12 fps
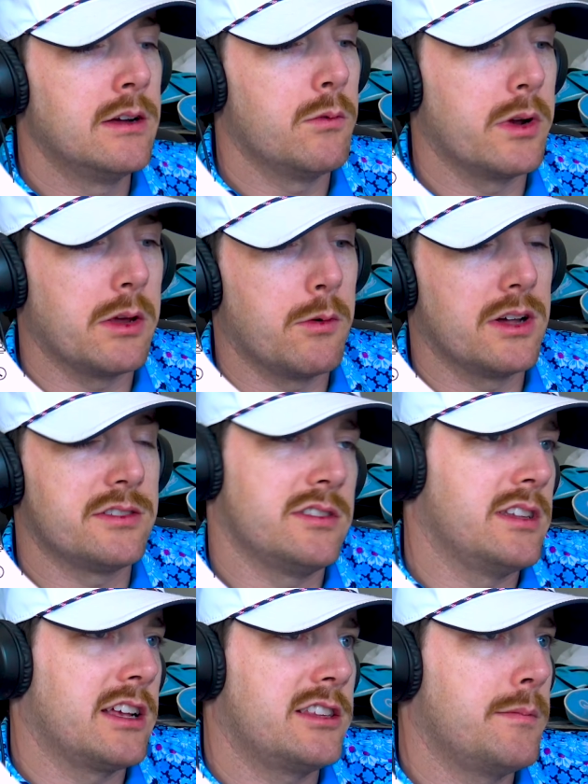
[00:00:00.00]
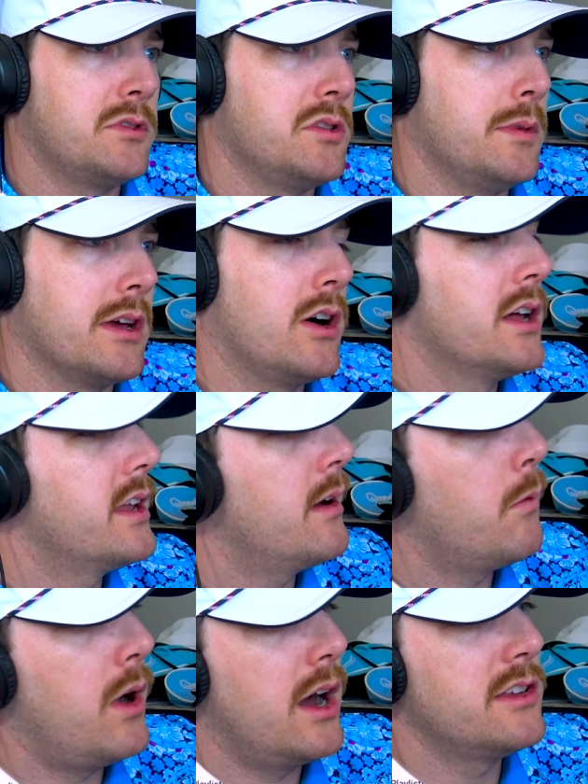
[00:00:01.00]
what he wants to accept to be content
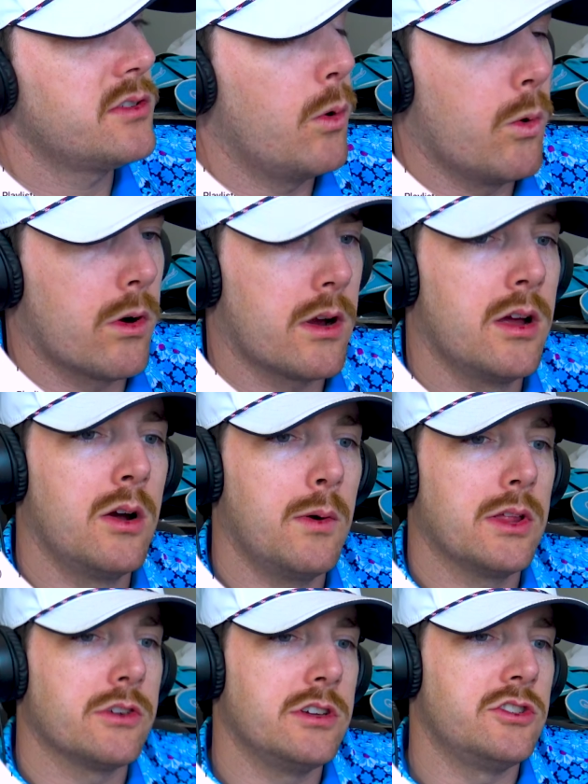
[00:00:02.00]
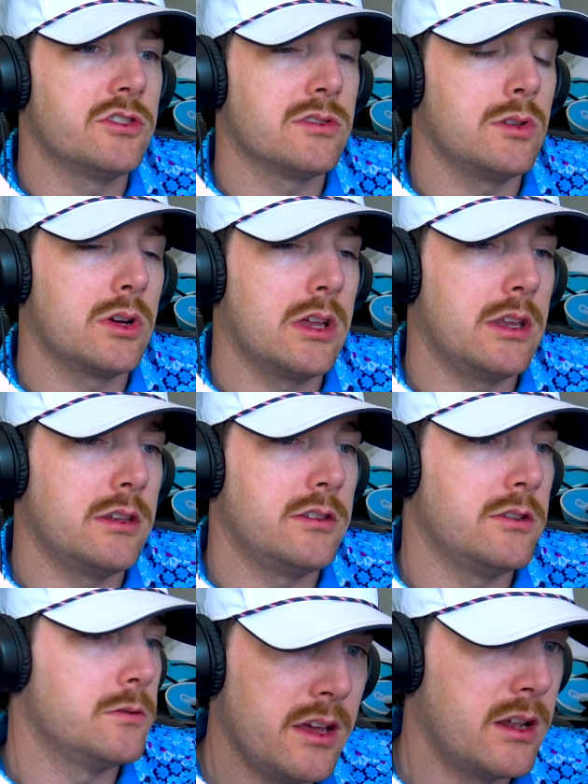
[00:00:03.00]
wise, or whether he's just looking
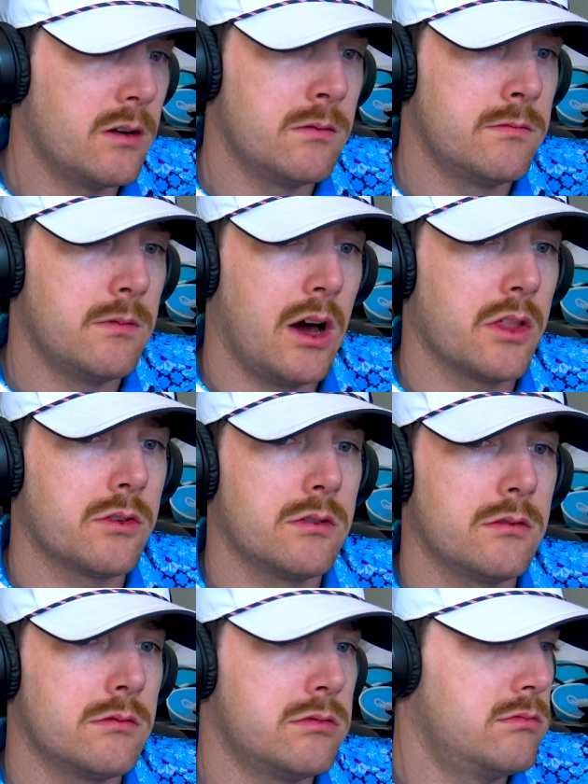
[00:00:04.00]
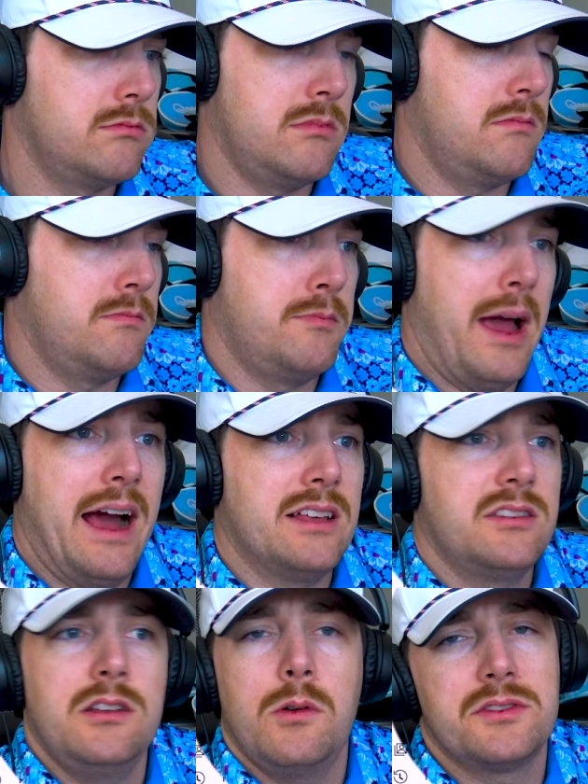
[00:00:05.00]
into you know other paths
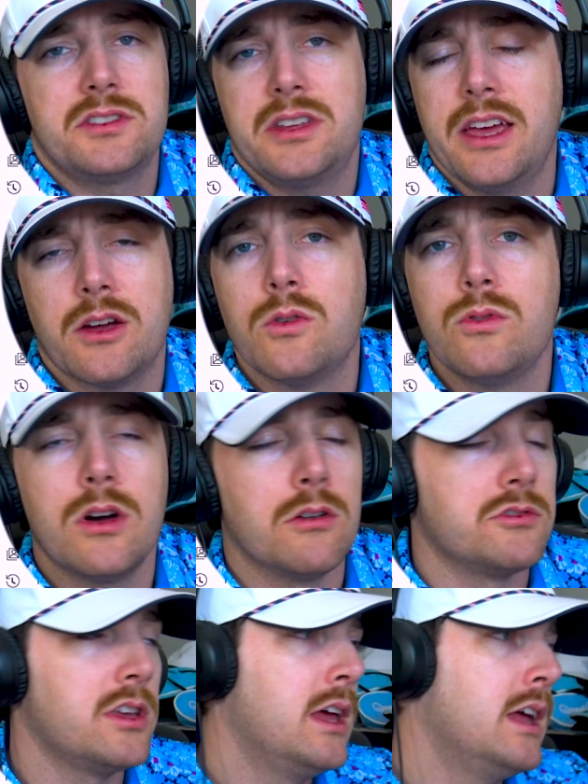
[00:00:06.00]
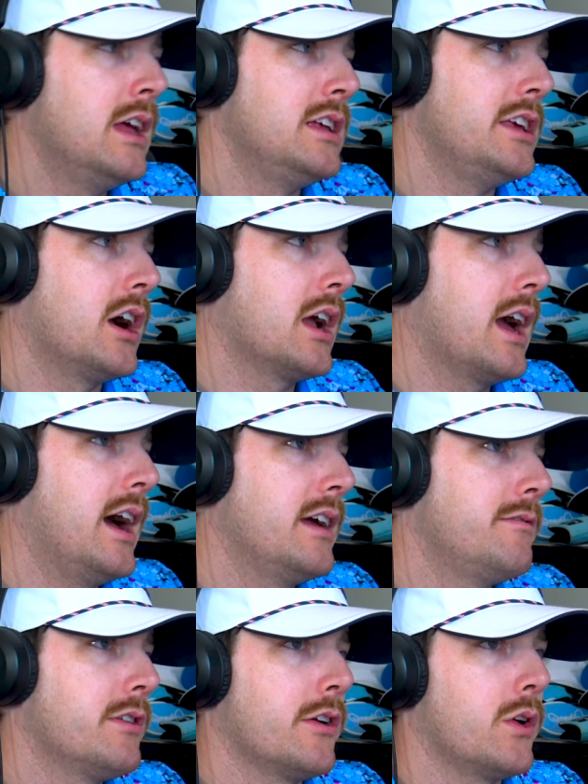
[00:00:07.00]
he wants to take. Who knows? Young
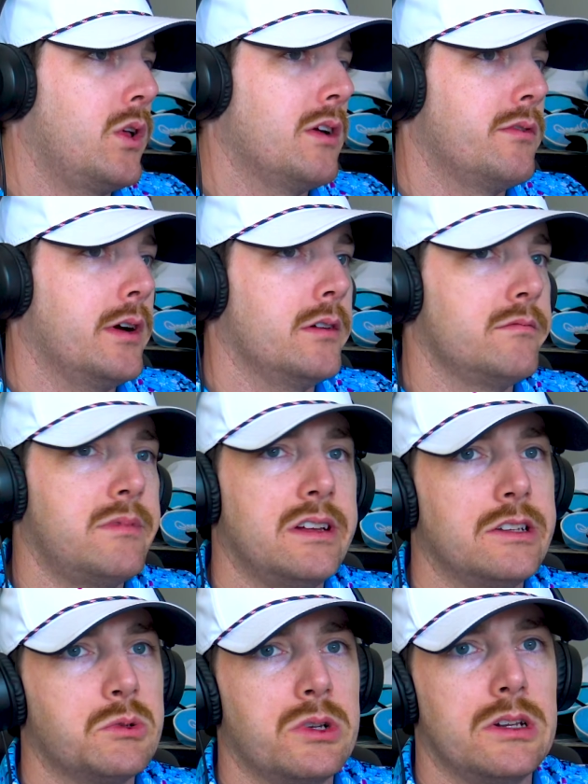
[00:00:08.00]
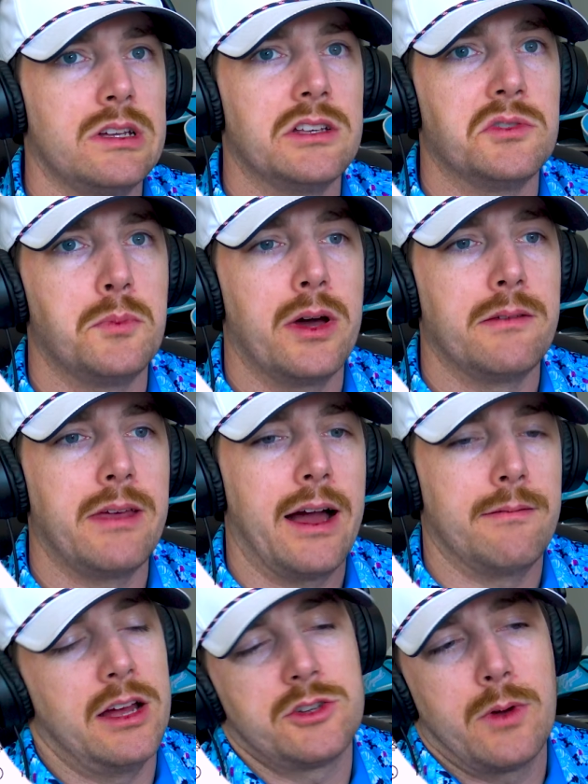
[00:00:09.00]
guy figuring life out. That is what it is. But yeah,
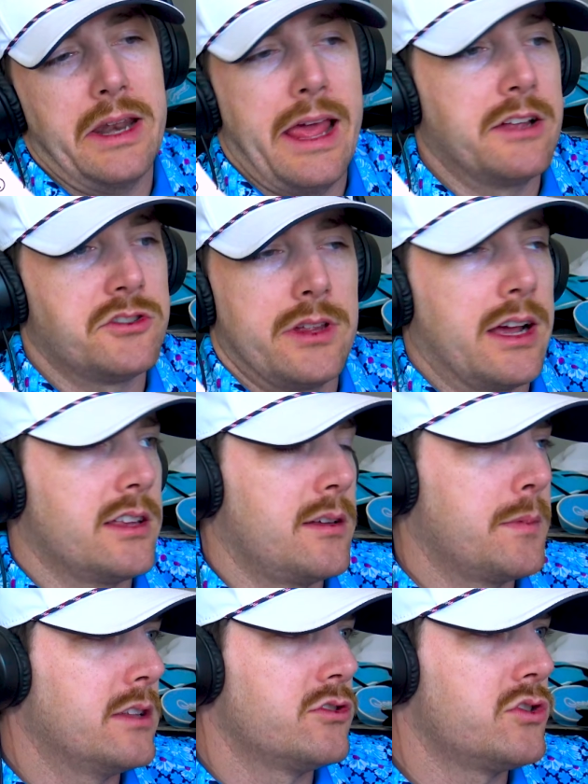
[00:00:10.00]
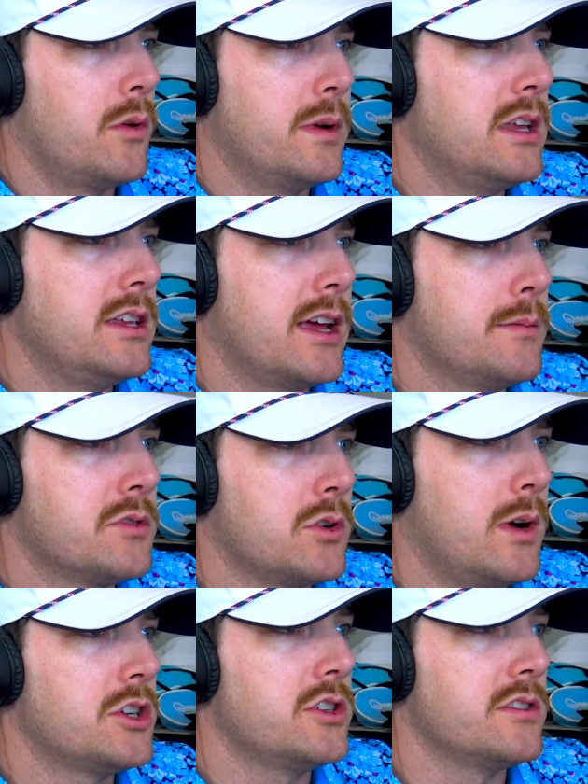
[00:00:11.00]
I just wanted to answer that because I'm getting so many DMs and
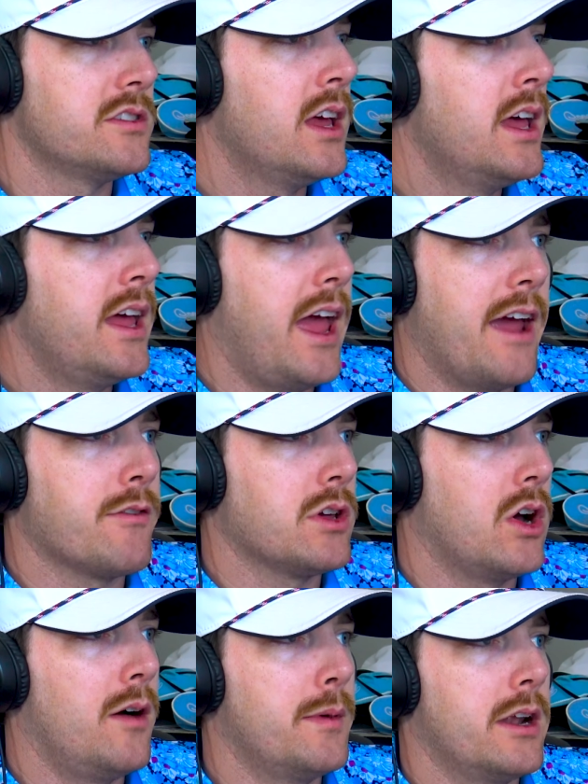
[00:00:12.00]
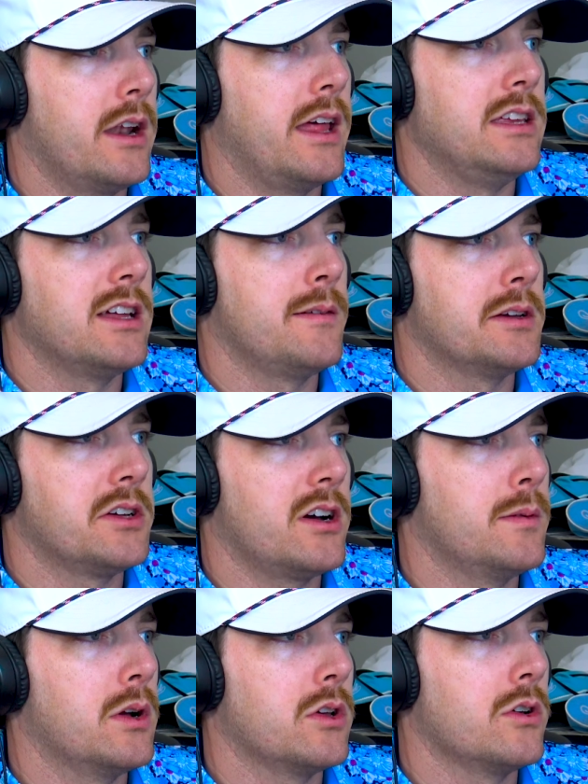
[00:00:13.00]
questions. Every comment on any time I talk
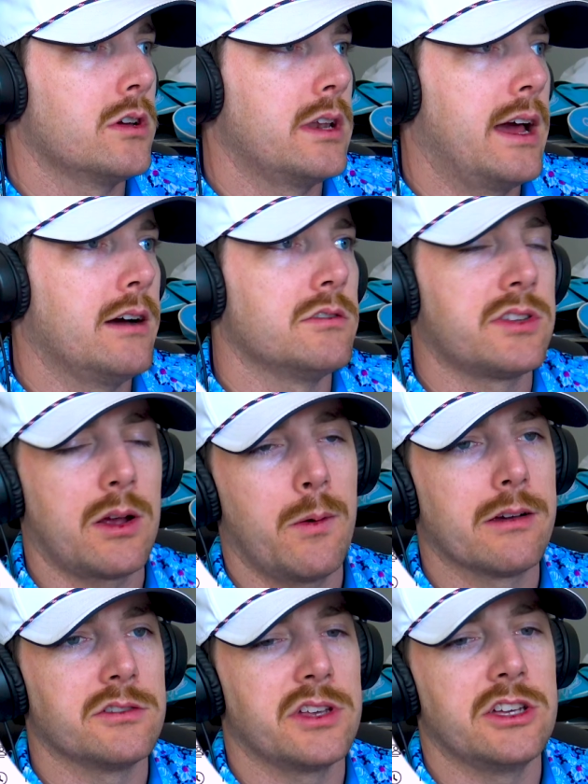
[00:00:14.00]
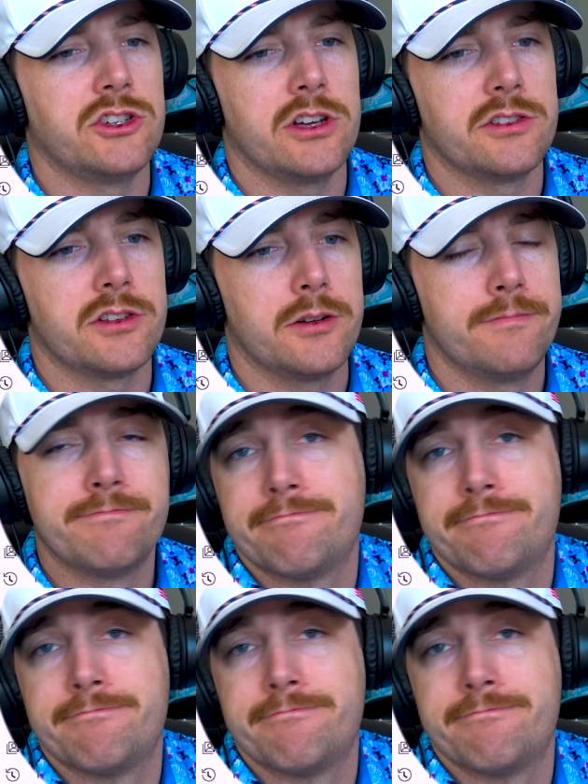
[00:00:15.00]
about Good Good now is like, "Where is AJ?" So